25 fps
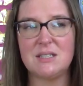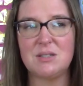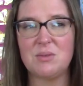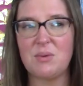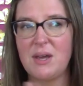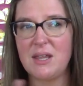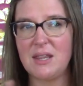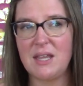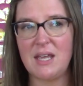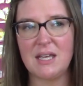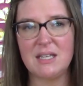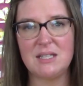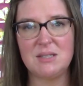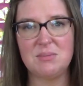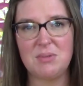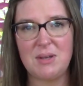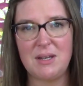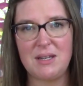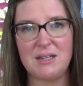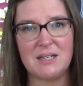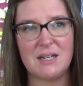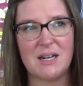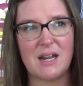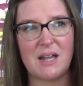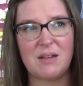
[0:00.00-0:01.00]
The way they
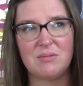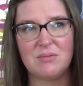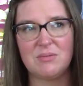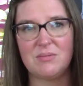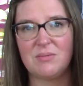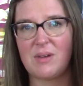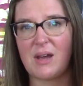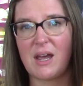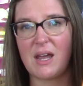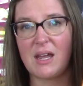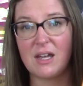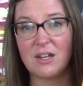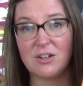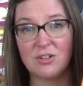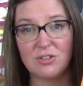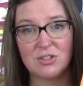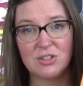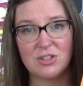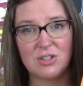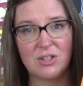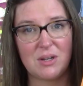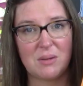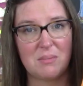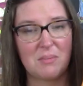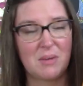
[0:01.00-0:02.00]
explained it, I I
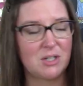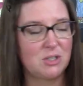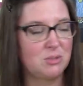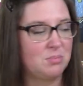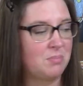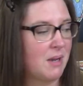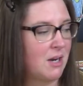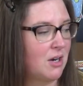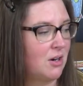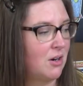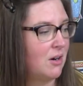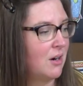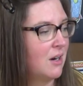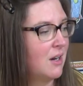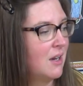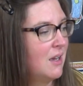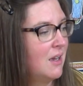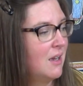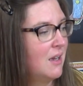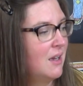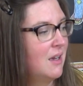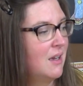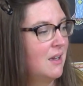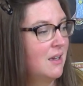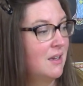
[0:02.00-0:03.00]
understood it much better
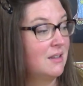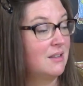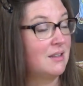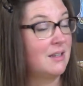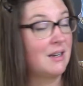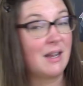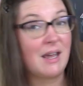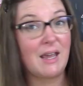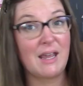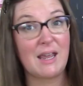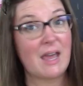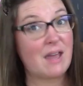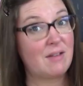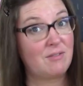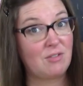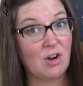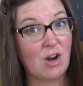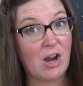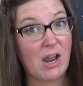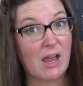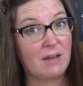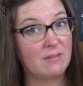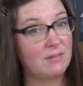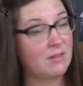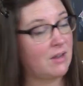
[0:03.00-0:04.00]
than I ever have.